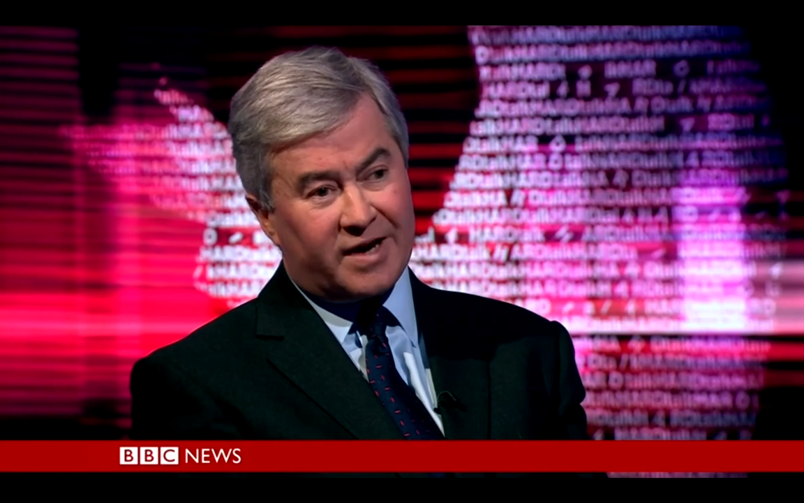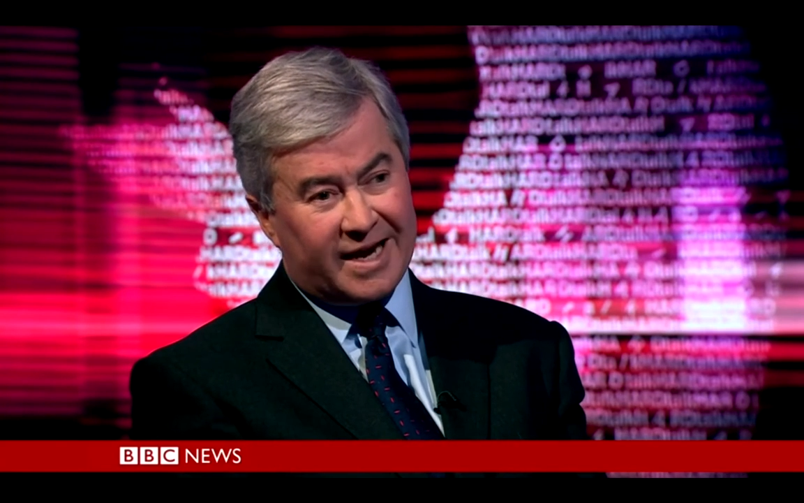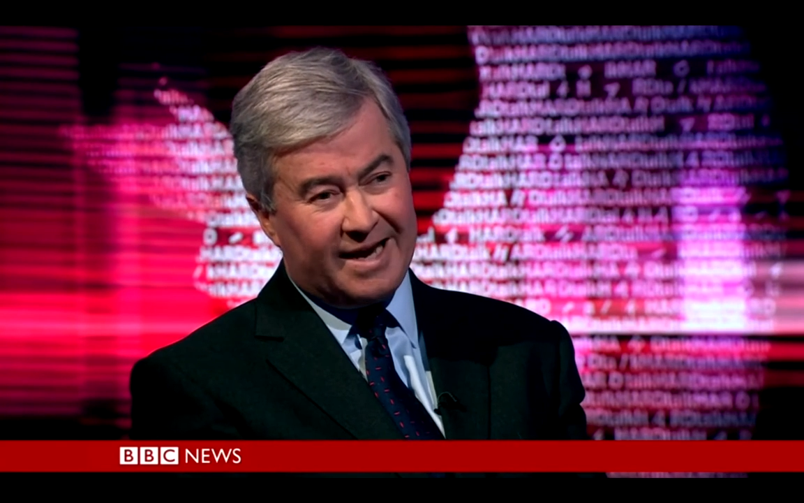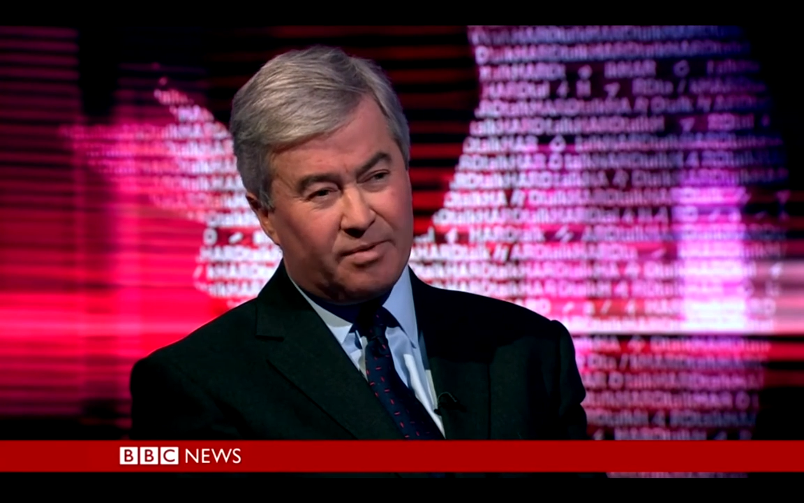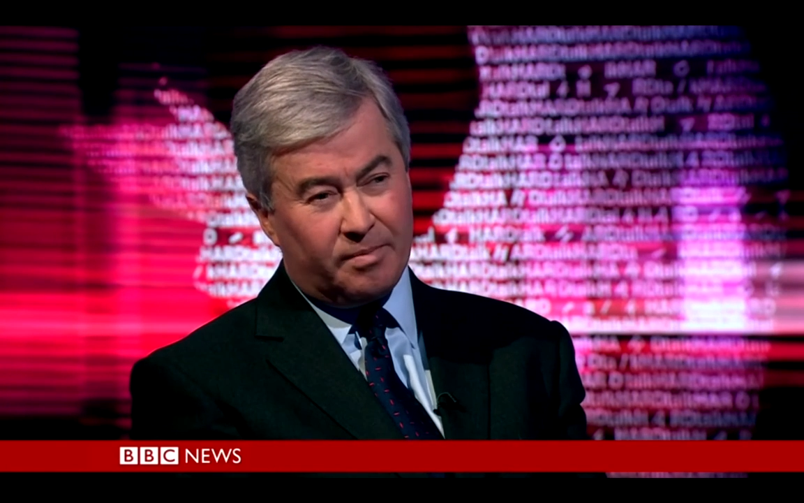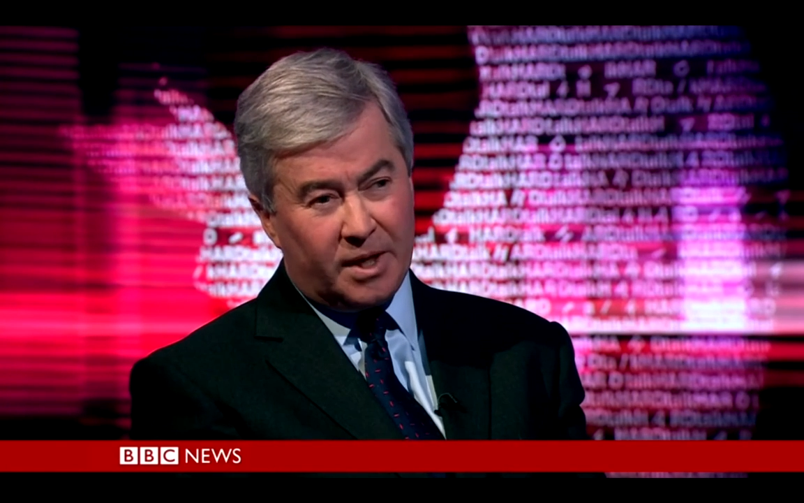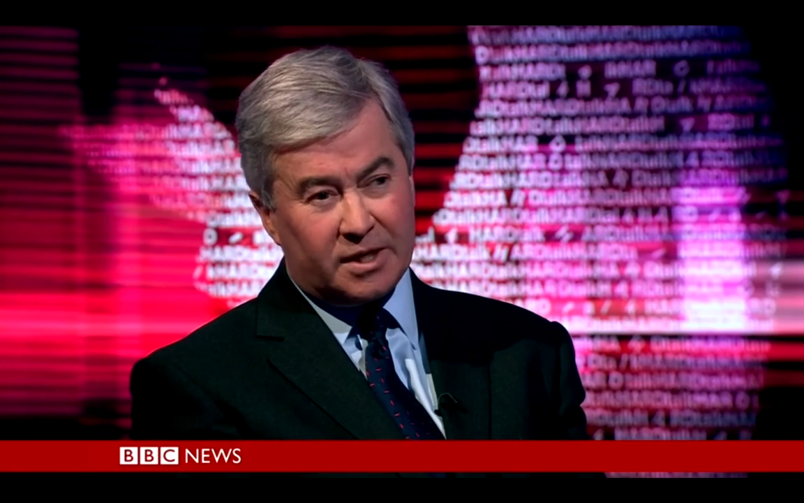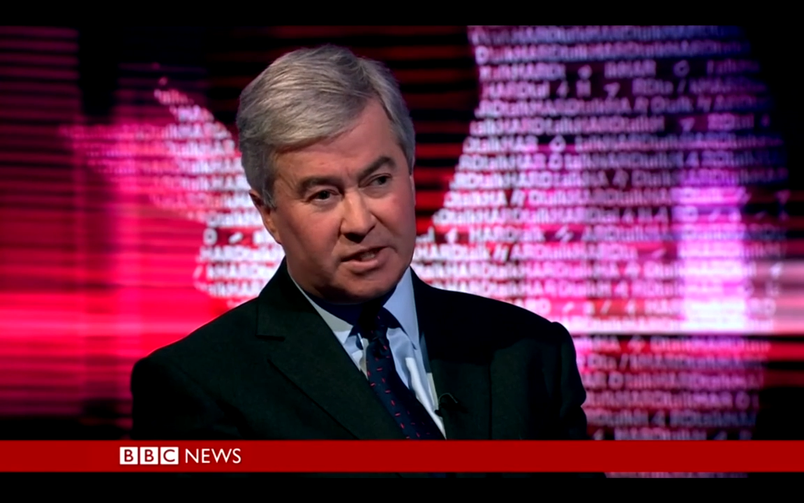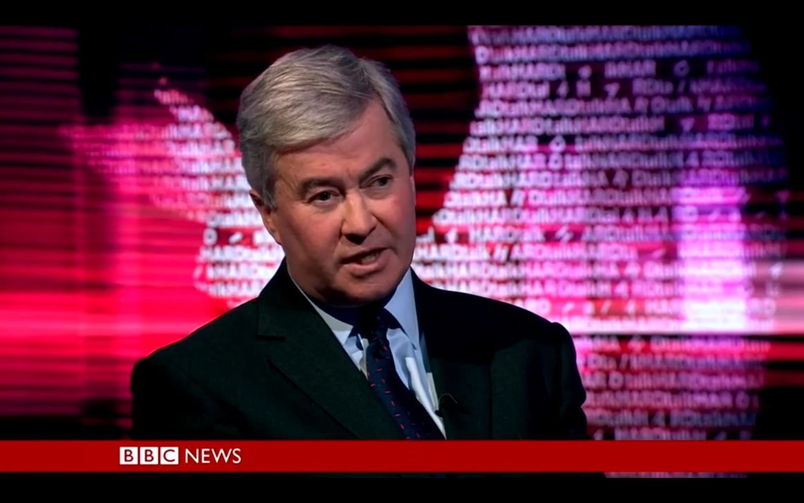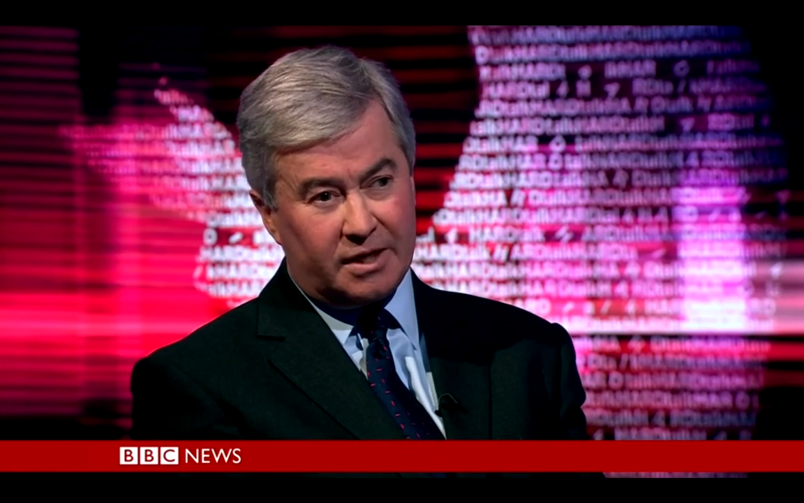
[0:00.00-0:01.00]
of
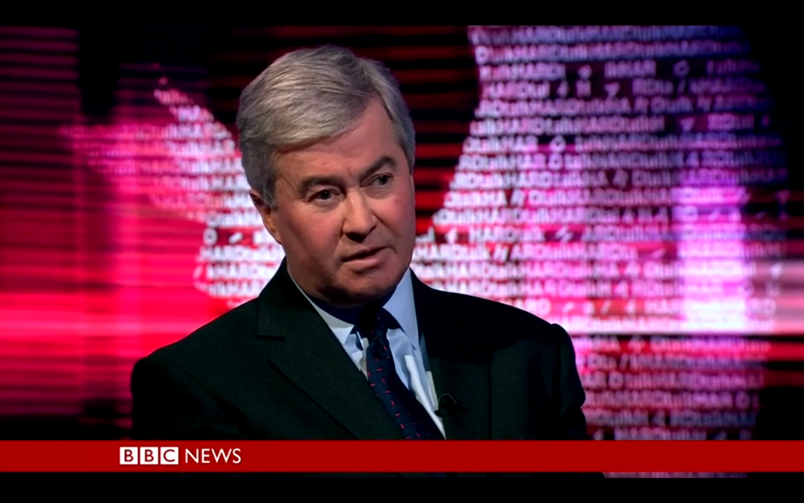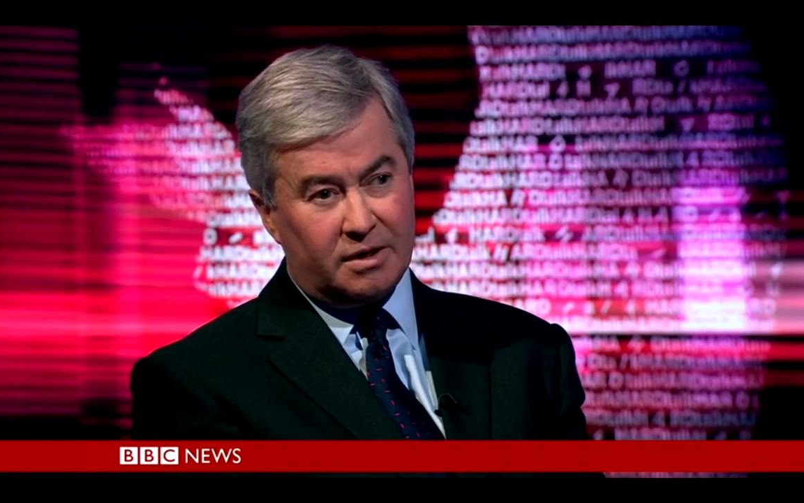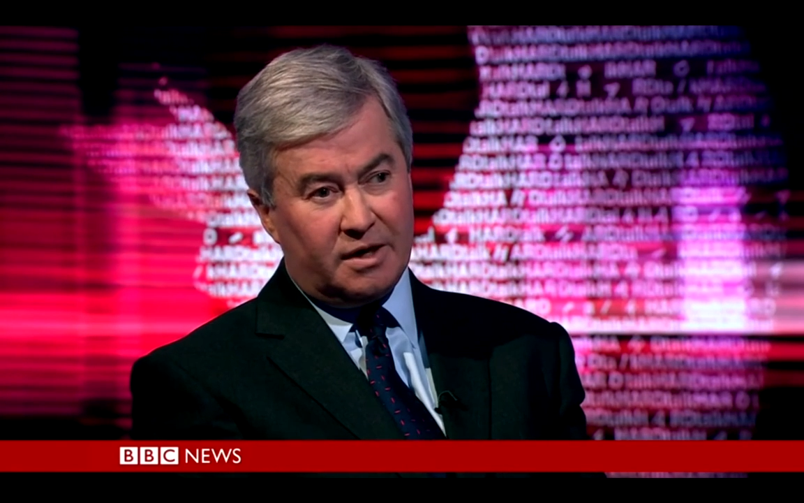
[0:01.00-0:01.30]
capability,